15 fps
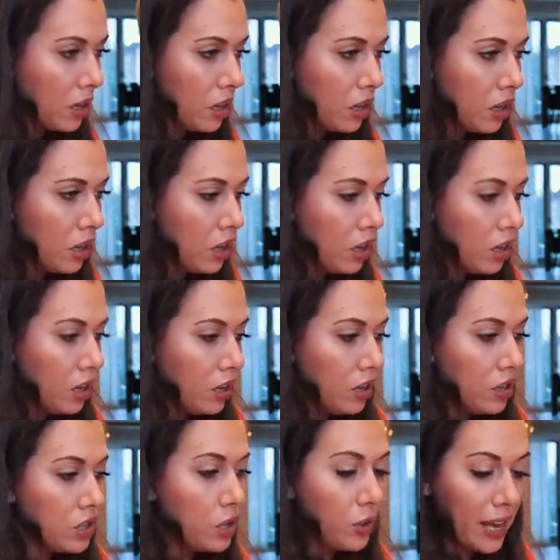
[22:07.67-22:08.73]

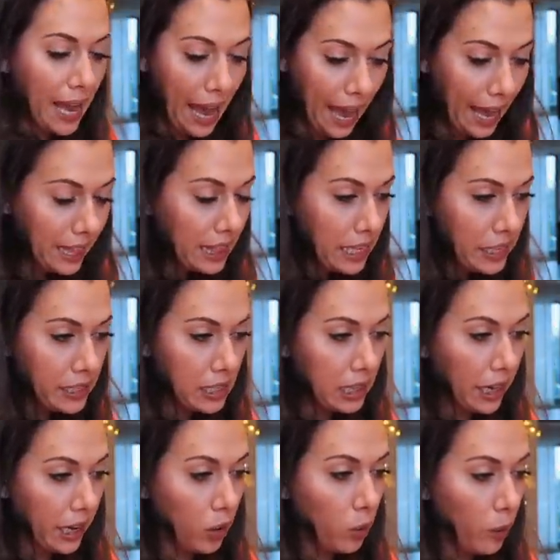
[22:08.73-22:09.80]
So they had these in
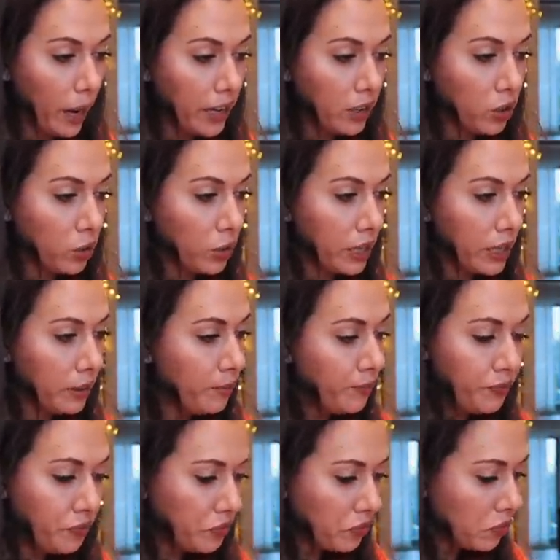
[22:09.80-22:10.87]
like a red and green
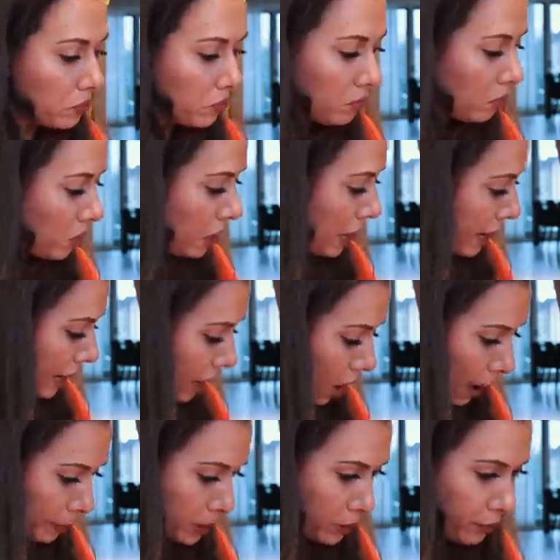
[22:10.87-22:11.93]
and I
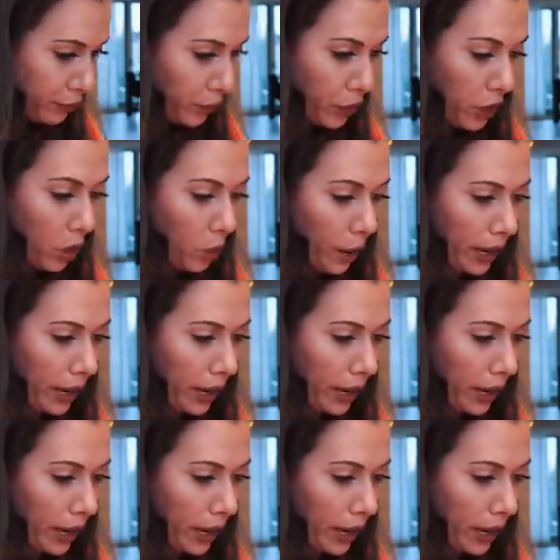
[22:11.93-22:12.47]
opted for no.